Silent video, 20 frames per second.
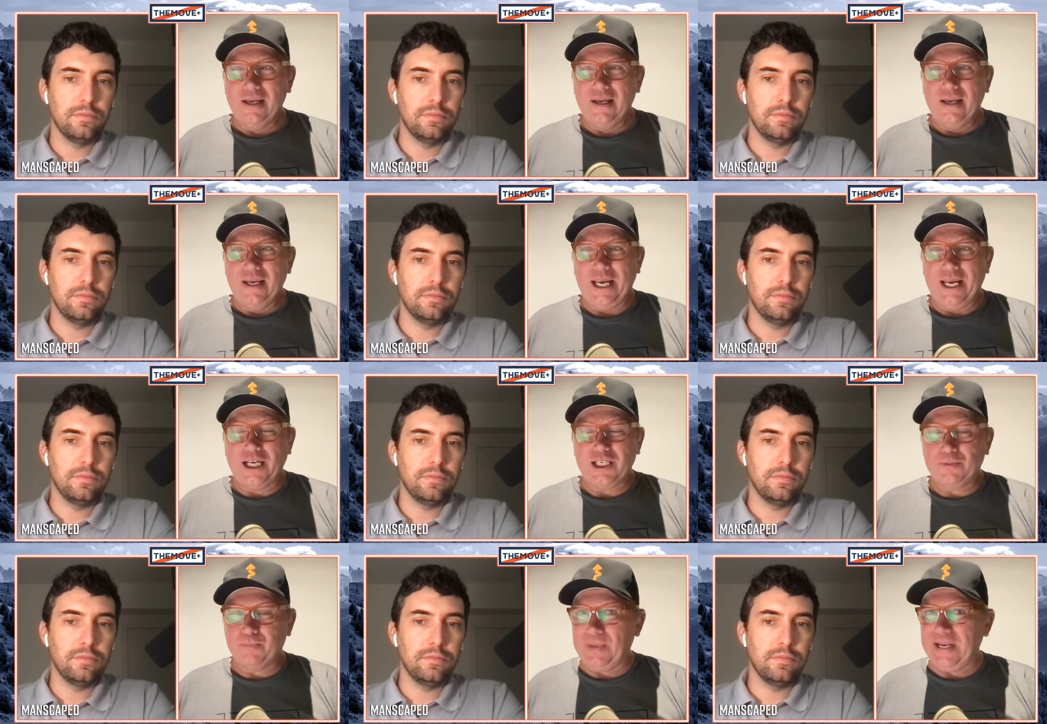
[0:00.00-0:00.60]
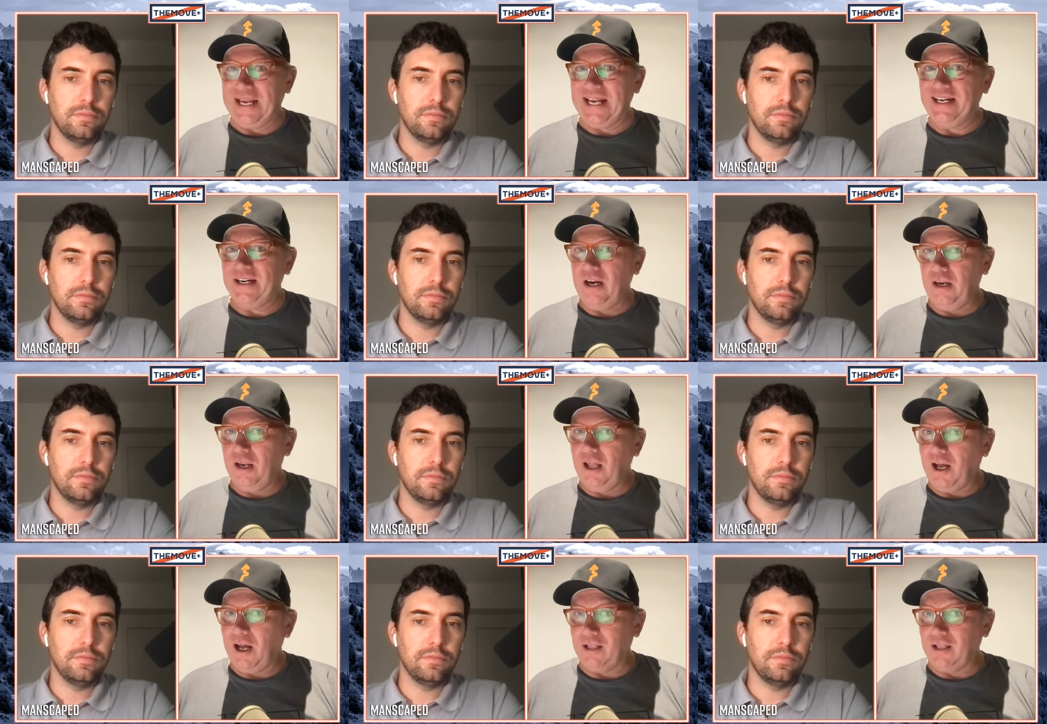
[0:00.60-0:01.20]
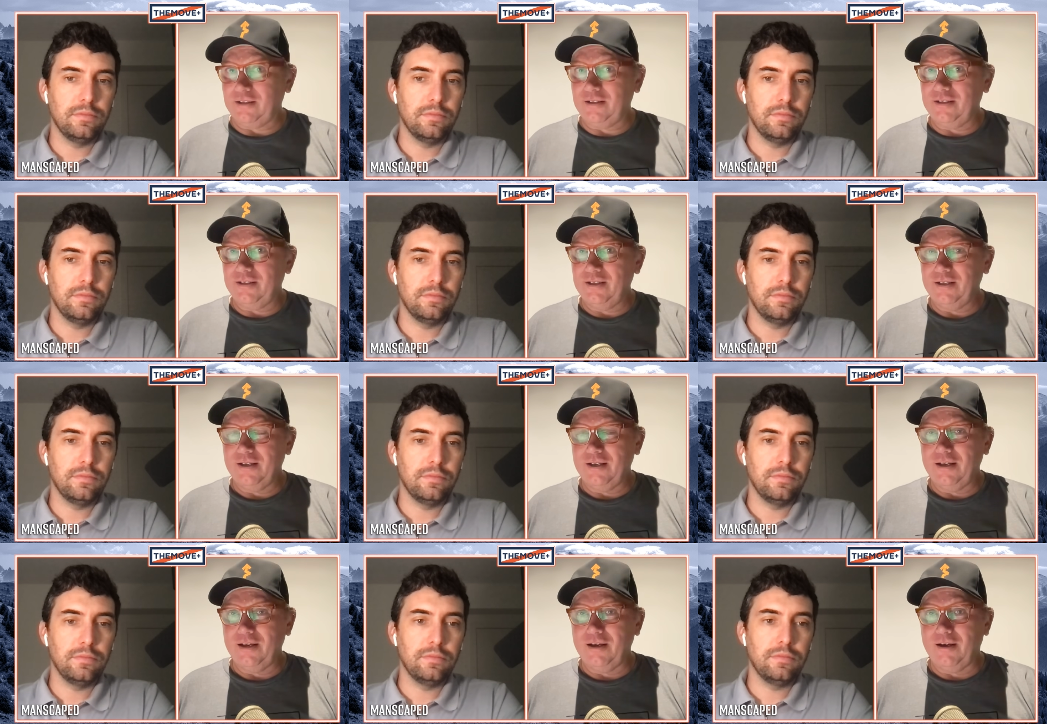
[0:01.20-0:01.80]
Speaker 1: explain a lot
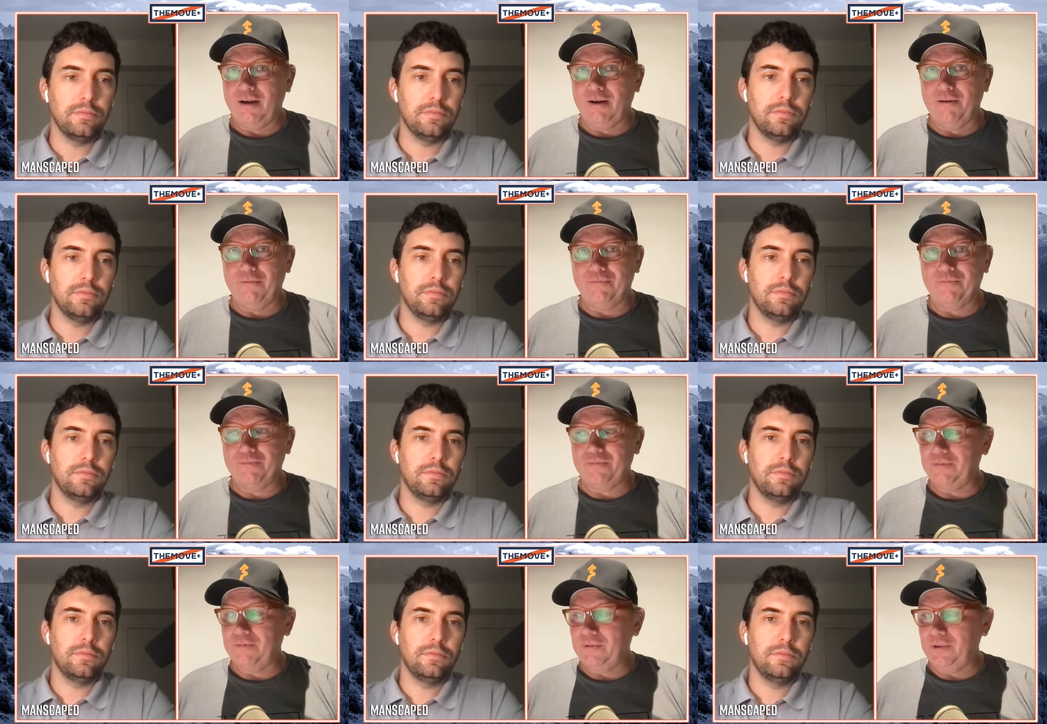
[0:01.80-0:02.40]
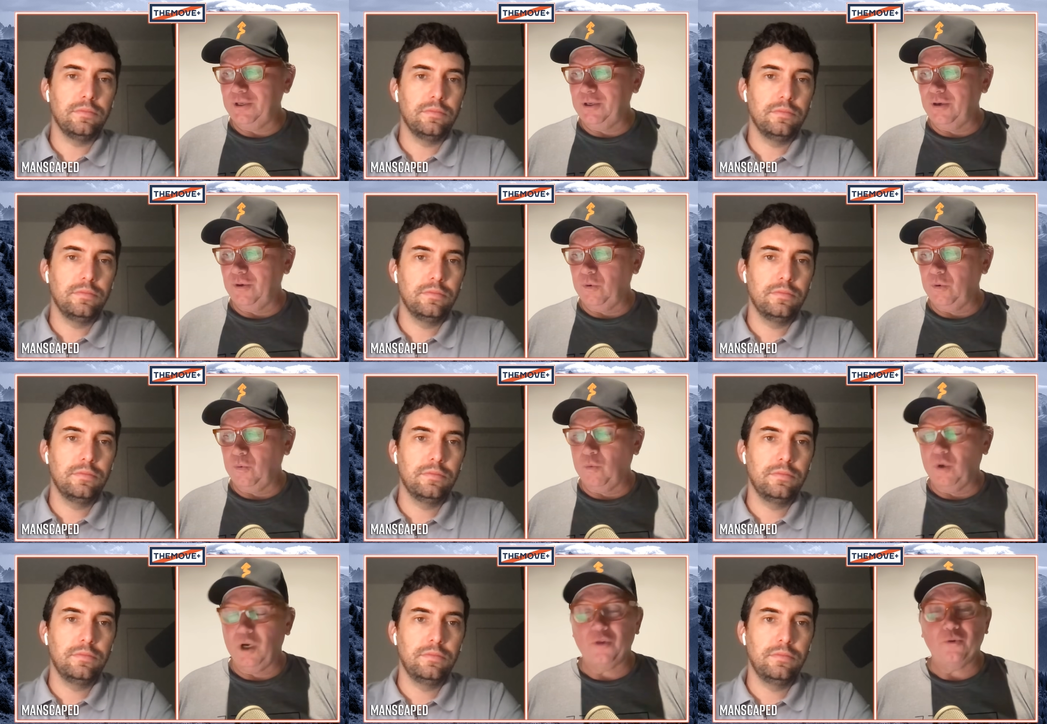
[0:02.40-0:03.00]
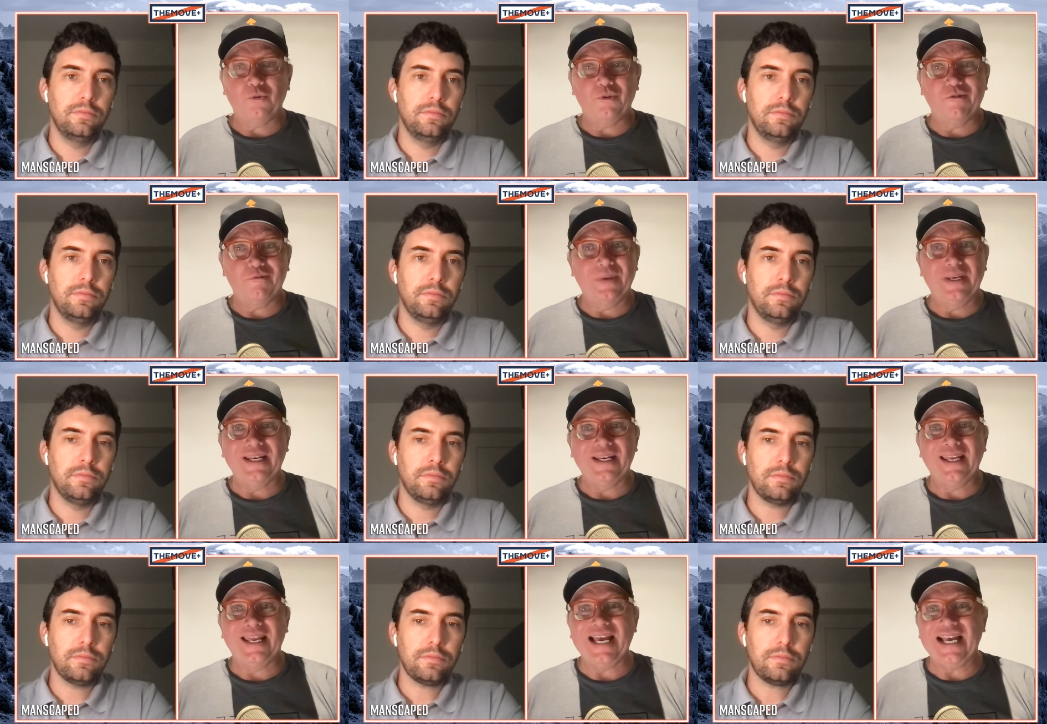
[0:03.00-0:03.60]
of you know what we've
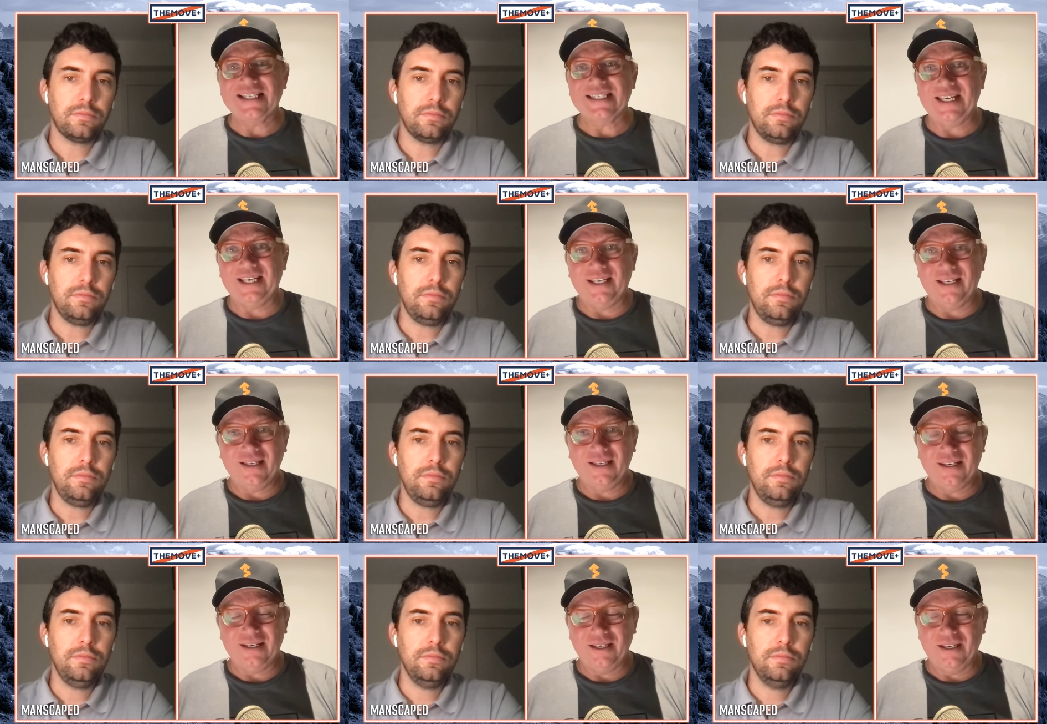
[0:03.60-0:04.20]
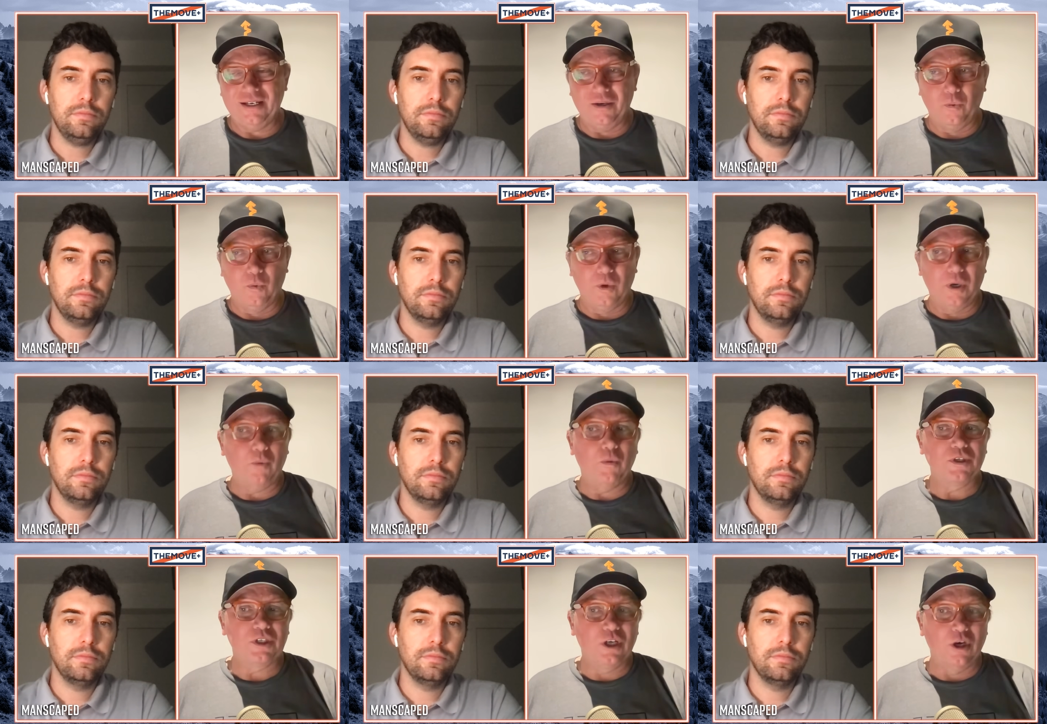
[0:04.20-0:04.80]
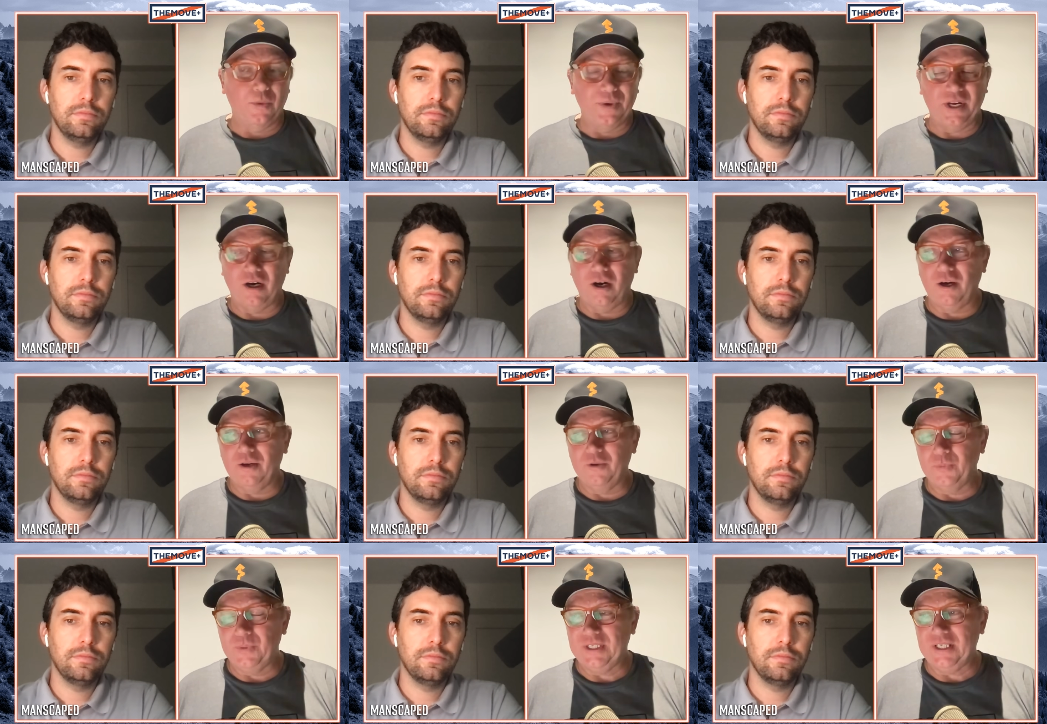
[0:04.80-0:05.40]
been guessing, you know what was going
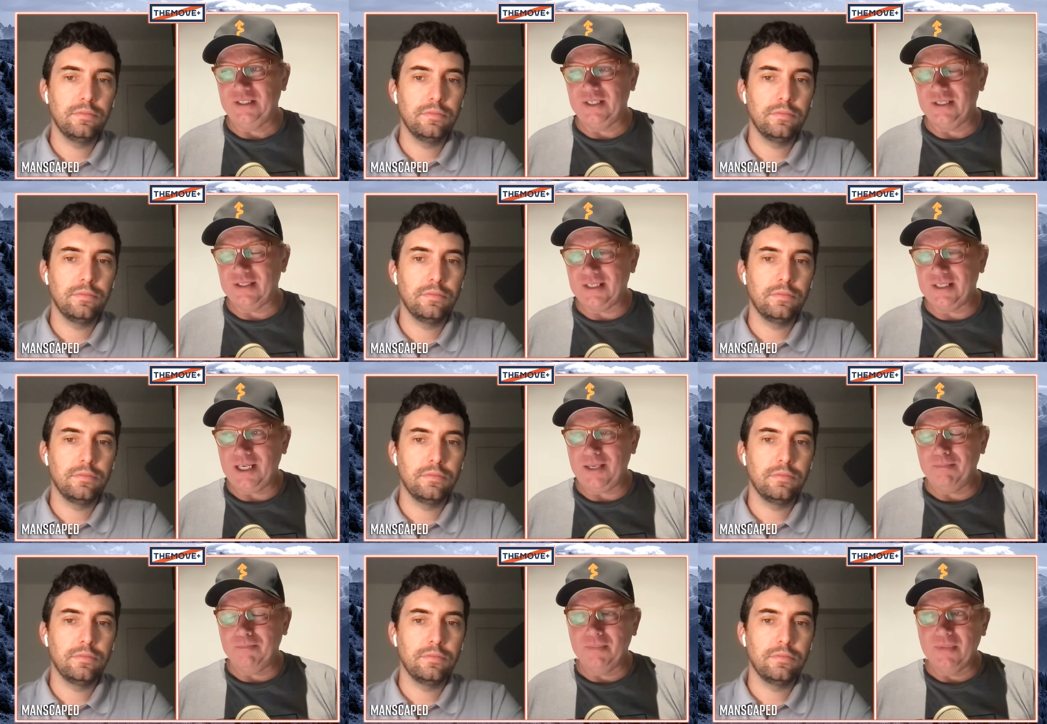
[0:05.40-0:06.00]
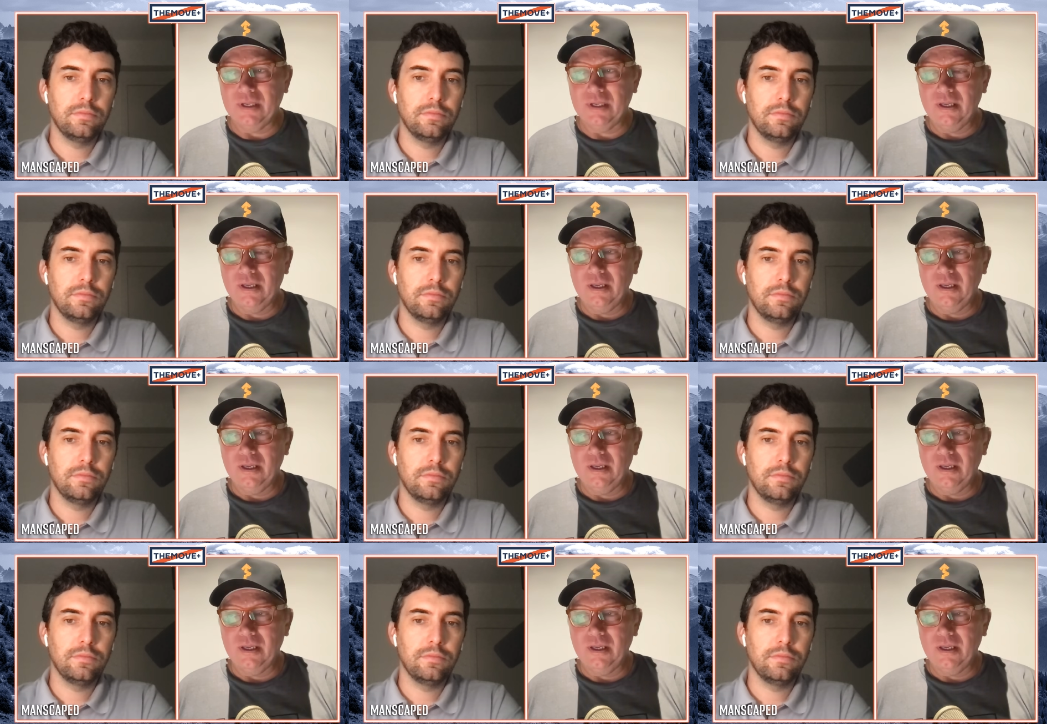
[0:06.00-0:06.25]
on within the team.